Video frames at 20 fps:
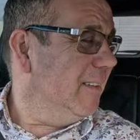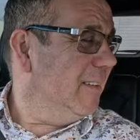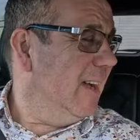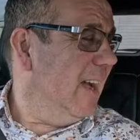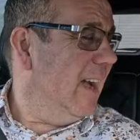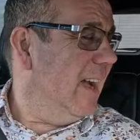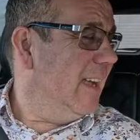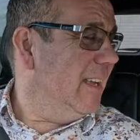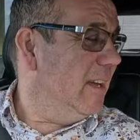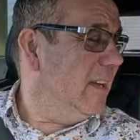
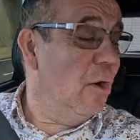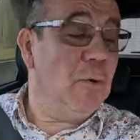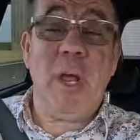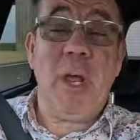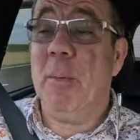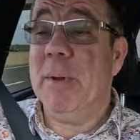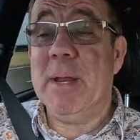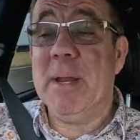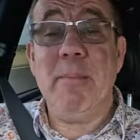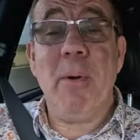Hey, oh
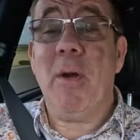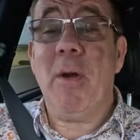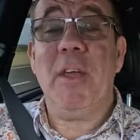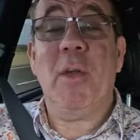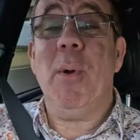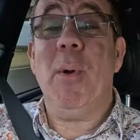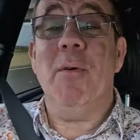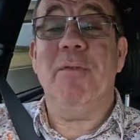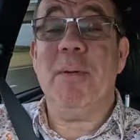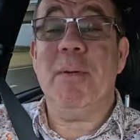no, we didn't buy the
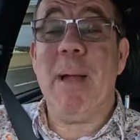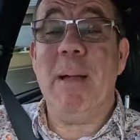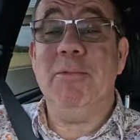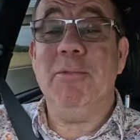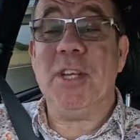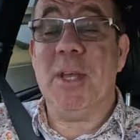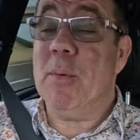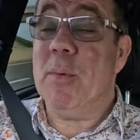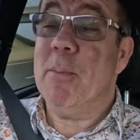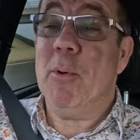quilt from
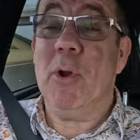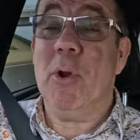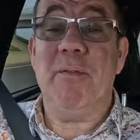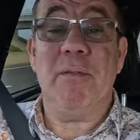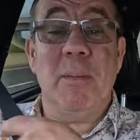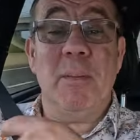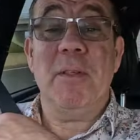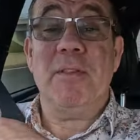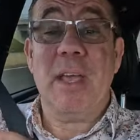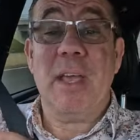MG, we bought it
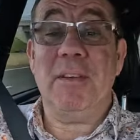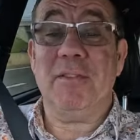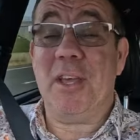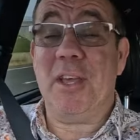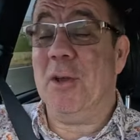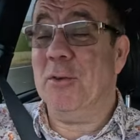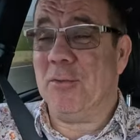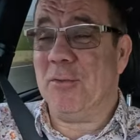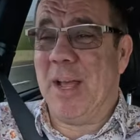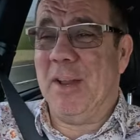from the
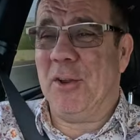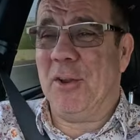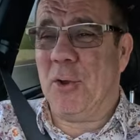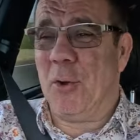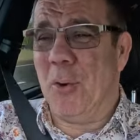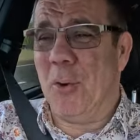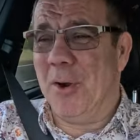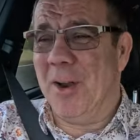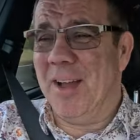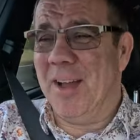Tesco's round the
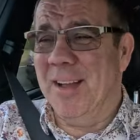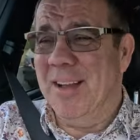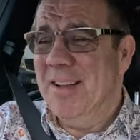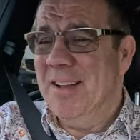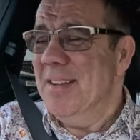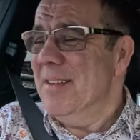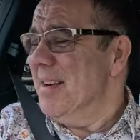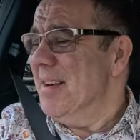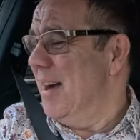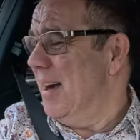corner.
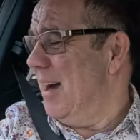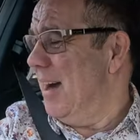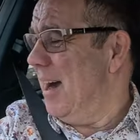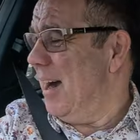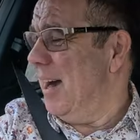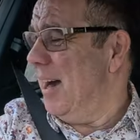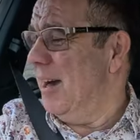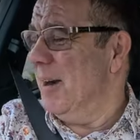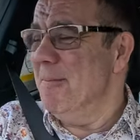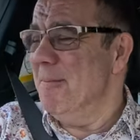
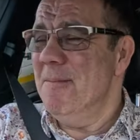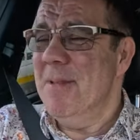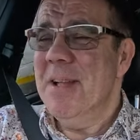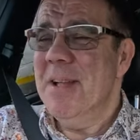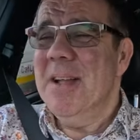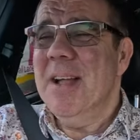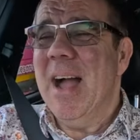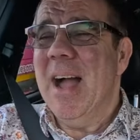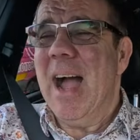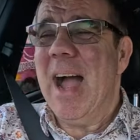
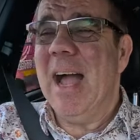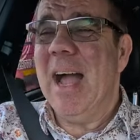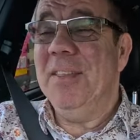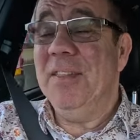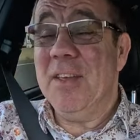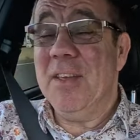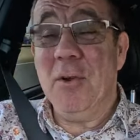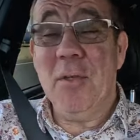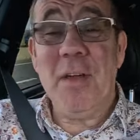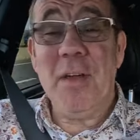
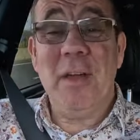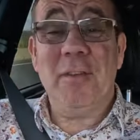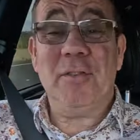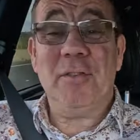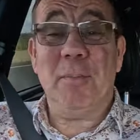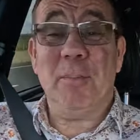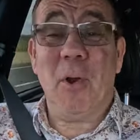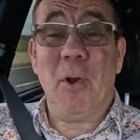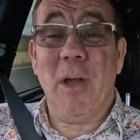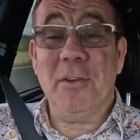And the other
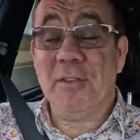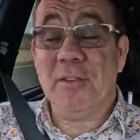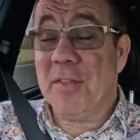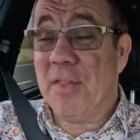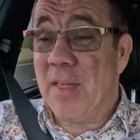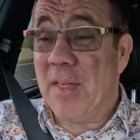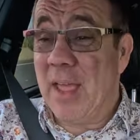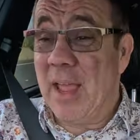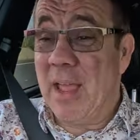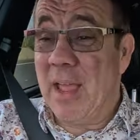surprising
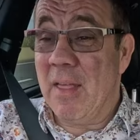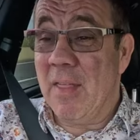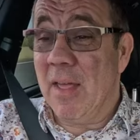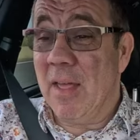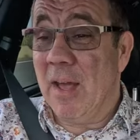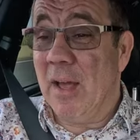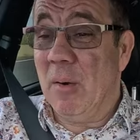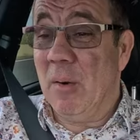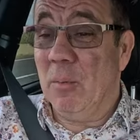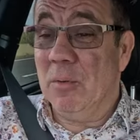thing
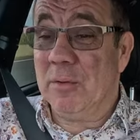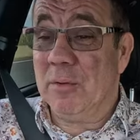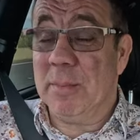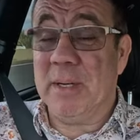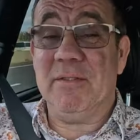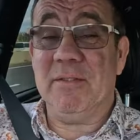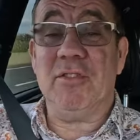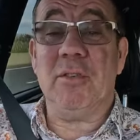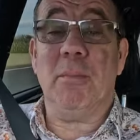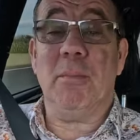that was a
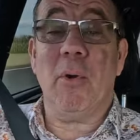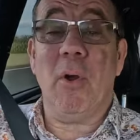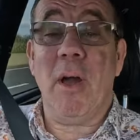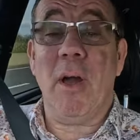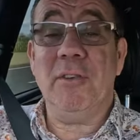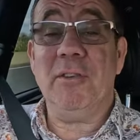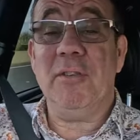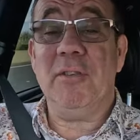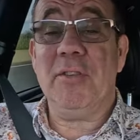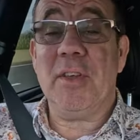bit of a
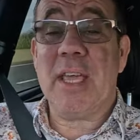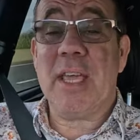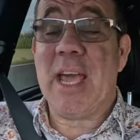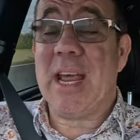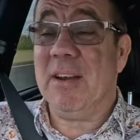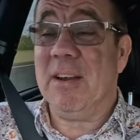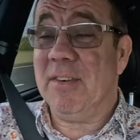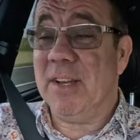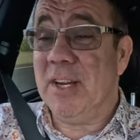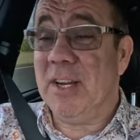surprise is the
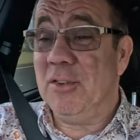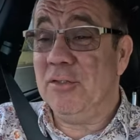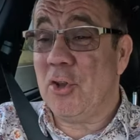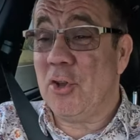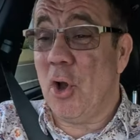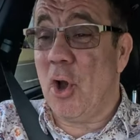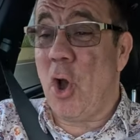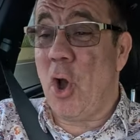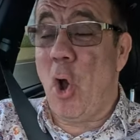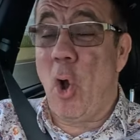caravan has
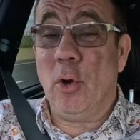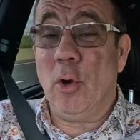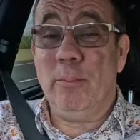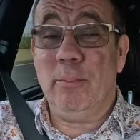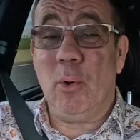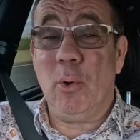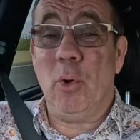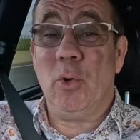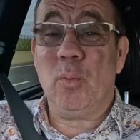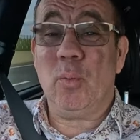got
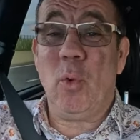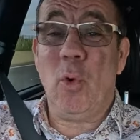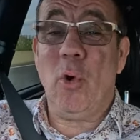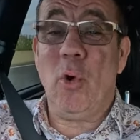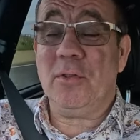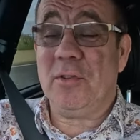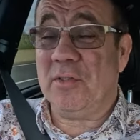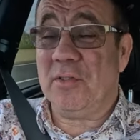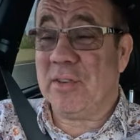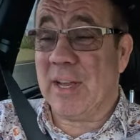onboard
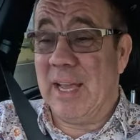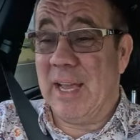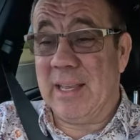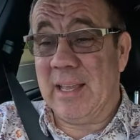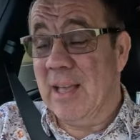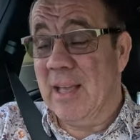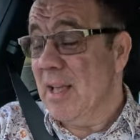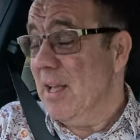water tank.